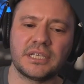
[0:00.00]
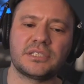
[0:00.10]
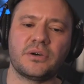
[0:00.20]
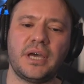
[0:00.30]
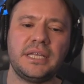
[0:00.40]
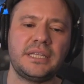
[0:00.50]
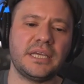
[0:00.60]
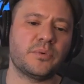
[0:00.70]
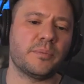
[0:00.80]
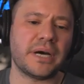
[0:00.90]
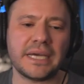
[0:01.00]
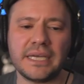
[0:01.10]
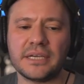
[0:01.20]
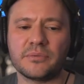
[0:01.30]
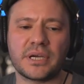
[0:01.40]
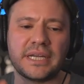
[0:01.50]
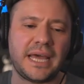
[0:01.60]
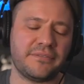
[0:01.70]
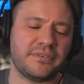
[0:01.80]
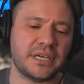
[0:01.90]
So anything we're buying, we're going to
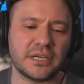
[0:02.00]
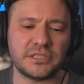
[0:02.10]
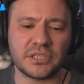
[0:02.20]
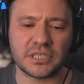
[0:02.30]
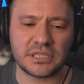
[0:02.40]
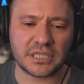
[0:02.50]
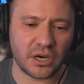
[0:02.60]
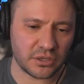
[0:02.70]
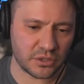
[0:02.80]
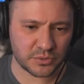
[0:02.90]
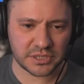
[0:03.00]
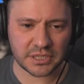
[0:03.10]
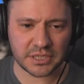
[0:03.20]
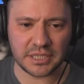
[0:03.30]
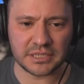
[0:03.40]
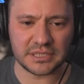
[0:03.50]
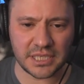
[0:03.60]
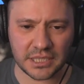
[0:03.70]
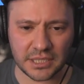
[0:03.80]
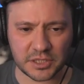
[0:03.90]
have in there. As you can see, Carlos recently
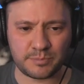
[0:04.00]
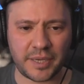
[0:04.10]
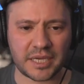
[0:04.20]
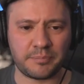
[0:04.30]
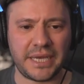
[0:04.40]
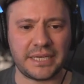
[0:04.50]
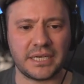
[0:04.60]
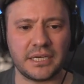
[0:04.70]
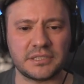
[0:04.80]
did a little spec bet on